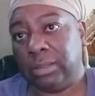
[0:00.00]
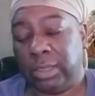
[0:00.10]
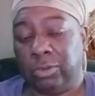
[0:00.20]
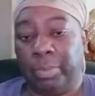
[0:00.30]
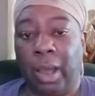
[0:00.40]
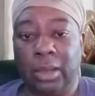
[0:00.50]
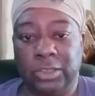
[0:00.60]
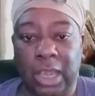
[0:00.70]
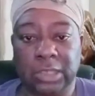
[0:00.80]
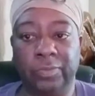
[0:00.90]
He
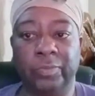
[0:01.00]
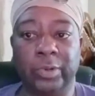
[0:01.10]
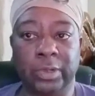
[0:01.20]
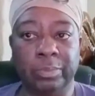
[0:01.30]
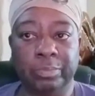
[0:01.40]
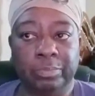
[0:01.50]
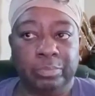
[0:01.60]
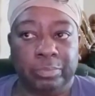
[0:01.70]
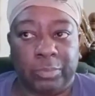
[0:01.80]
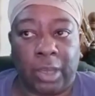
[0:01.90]
apologizing for
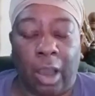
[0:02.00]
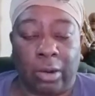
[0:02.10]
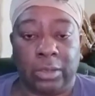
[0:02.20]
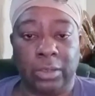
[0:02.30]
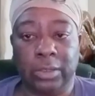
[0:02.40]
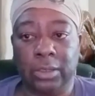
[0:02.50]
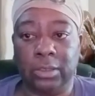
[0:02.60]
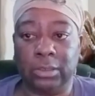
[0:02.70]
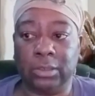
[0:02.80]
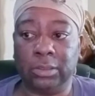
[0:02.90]
calling
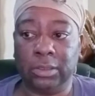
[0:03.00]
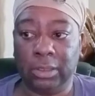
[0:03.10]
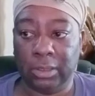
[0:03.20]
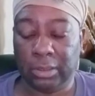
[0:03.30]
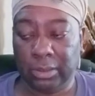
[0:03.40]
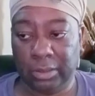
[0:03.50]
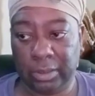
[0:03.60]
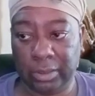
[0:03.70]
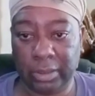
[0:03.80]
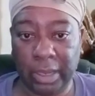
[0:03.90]

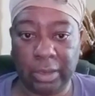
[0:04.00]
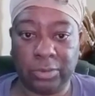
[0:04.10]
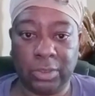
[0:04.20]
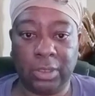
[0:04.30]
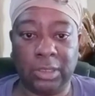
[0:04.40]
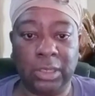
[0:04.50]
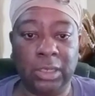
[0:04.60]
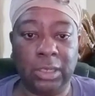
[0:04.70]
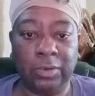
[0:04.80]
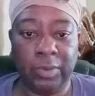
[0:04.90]
late because
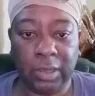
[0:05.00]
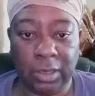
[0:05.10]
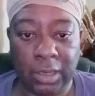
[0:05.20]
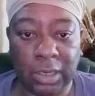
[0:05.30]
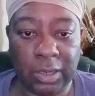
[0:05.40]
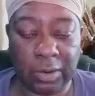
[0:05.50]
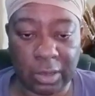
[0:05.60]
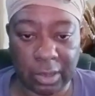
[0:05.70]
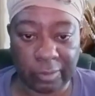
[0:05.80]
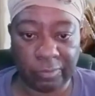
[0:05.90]
he
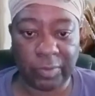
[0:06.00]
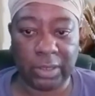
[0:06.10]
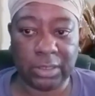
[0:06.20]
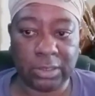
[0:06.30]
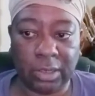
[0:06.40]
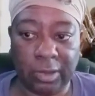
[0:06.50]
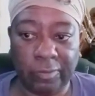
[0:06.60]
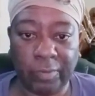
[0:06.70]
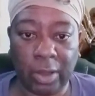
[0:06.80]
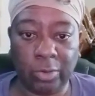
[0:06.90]
didn't feel his
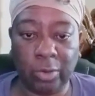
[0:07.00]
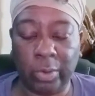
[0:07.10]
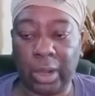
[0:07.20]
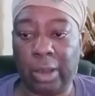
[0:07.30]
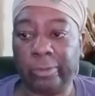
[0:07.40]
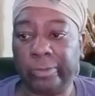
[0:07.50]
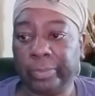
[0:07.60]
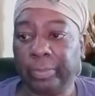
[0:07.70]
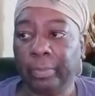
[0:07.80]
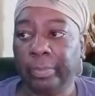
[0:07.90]
phone going off
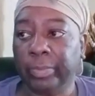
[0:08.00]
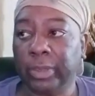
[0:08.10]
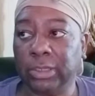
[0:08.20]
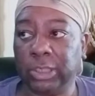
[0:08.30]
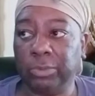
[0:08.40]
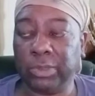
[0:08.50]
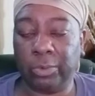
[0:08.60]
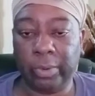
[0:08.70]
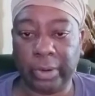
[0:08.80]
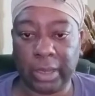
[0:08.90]
because he was
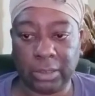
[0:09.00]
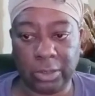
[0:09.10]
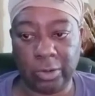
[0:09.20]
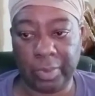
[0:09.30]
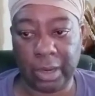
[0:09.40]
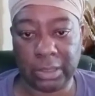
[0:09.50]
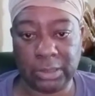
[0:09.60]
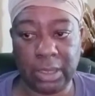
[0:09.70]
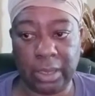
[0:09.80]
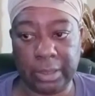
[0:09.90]
at work. I told him I
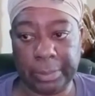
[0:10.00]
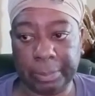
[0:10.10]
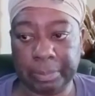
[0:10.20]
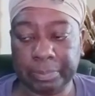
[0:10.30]
understand.